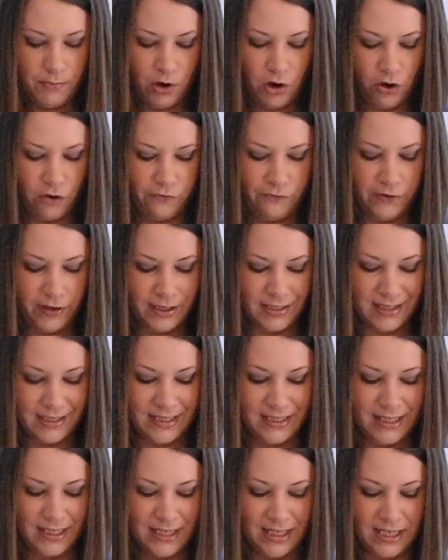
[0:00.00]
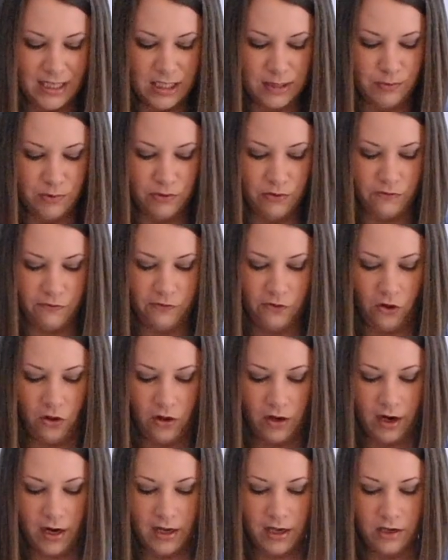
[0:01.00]
perfect teaspoonful
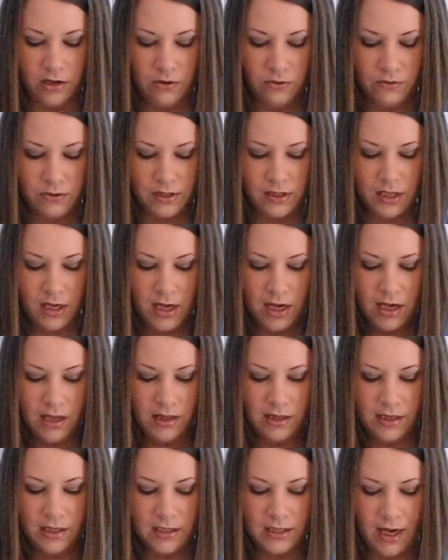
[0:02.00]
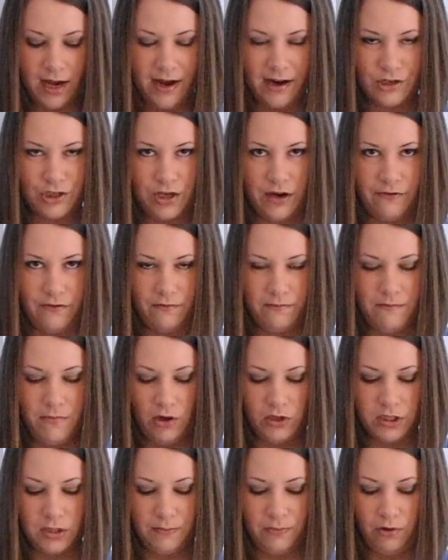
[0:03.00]
and I use these. I actually have
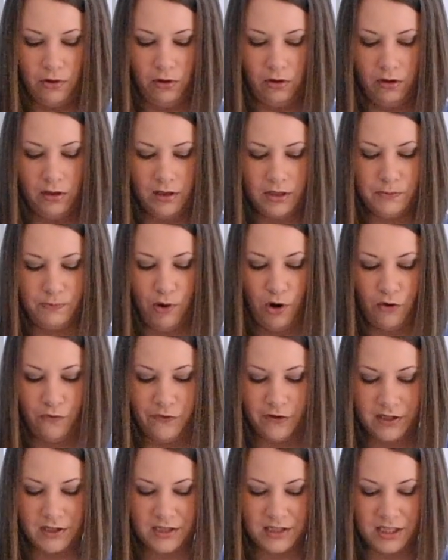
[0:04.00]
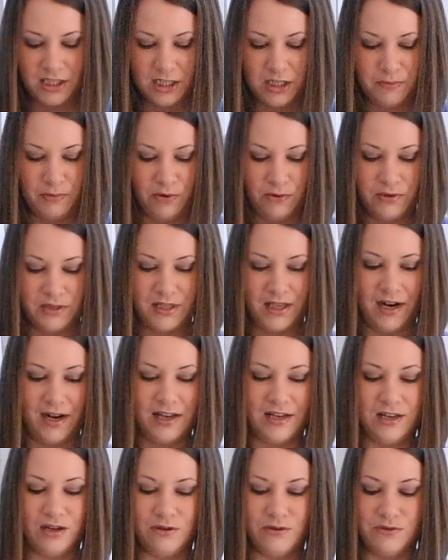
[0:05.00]
multiple perfect teaspoons that
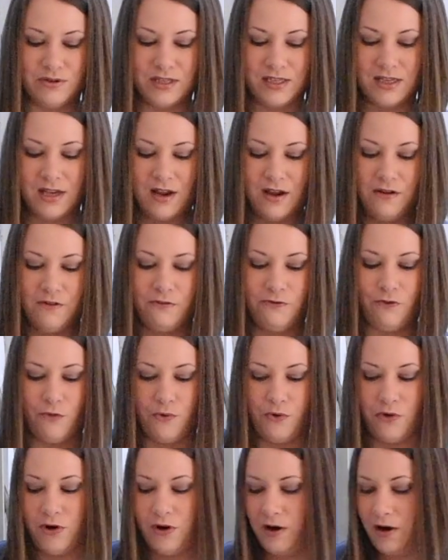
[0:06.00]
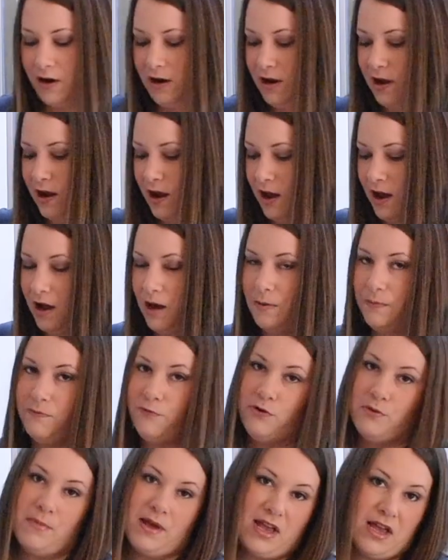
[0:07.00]
I use for um,
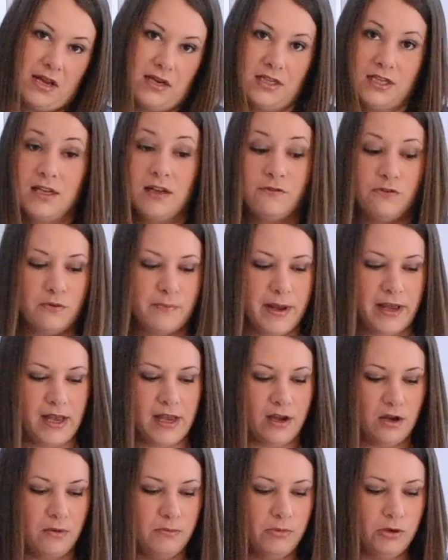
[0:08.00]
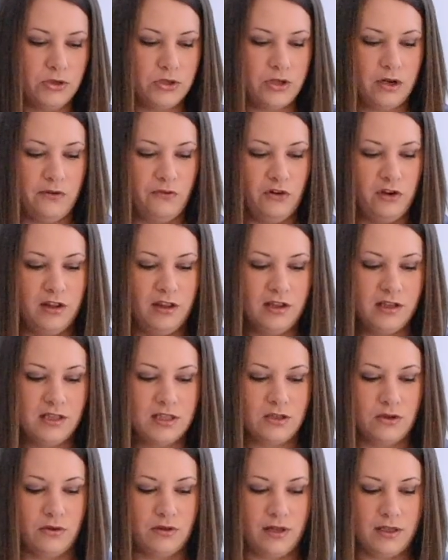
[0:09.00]
for making tea and for making kombucha and everything.
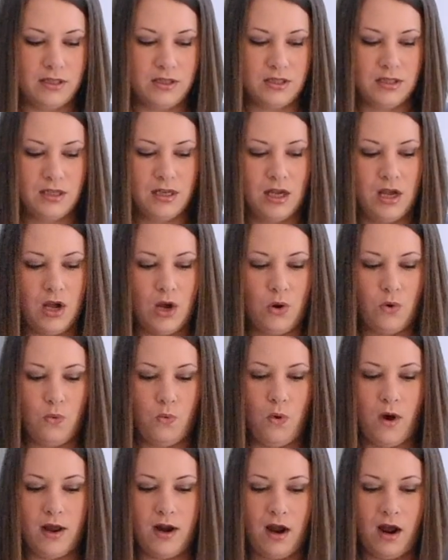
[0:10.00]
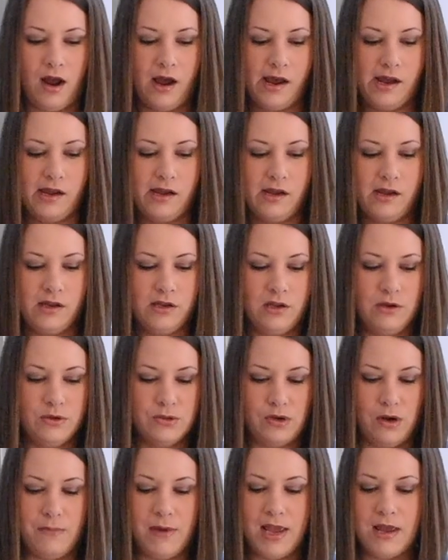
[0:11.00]
So that's what I use
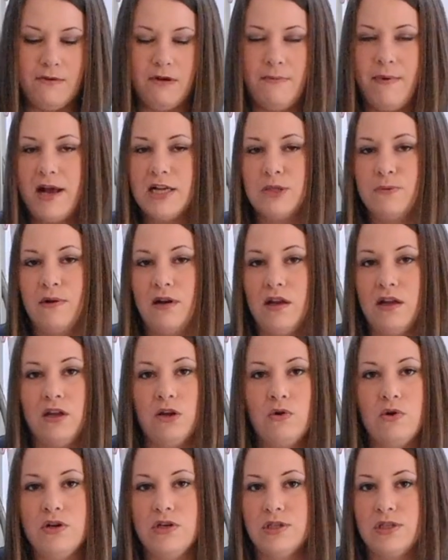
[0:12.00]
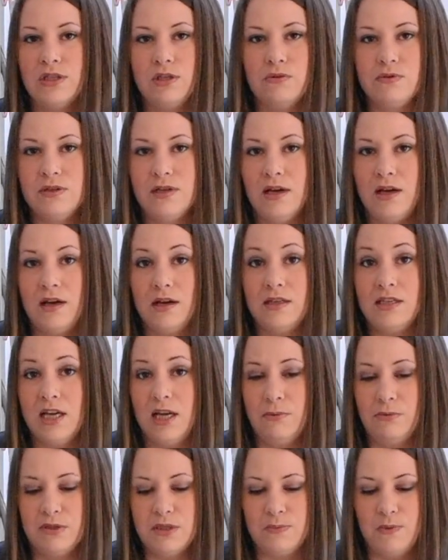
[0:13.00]
when I'm making my batch, but you can just use a
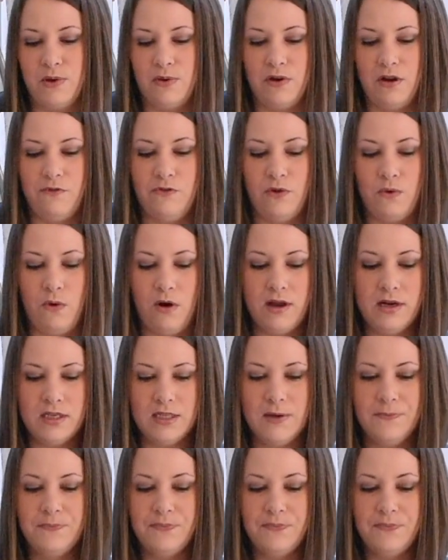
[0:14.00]
tablespoon if you want.